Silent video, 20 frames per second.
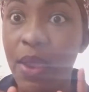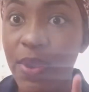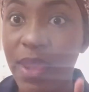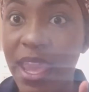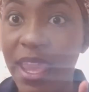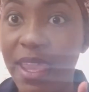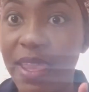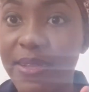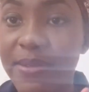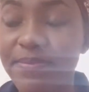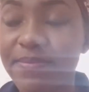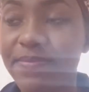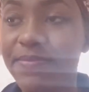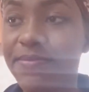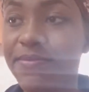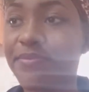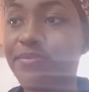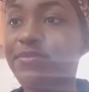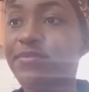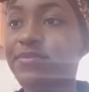Okay.
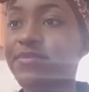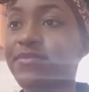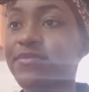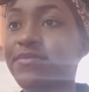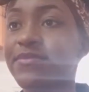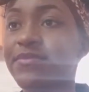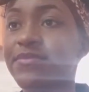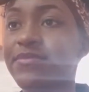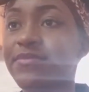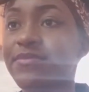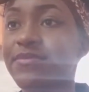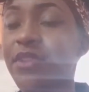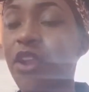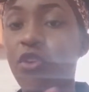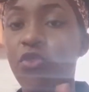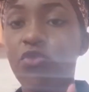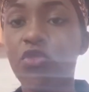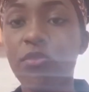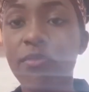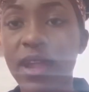
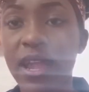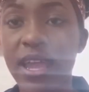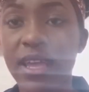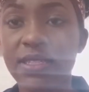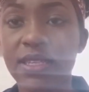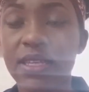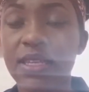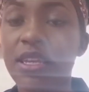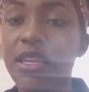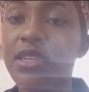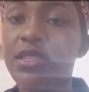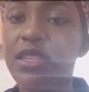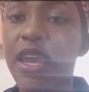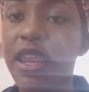Rumor has it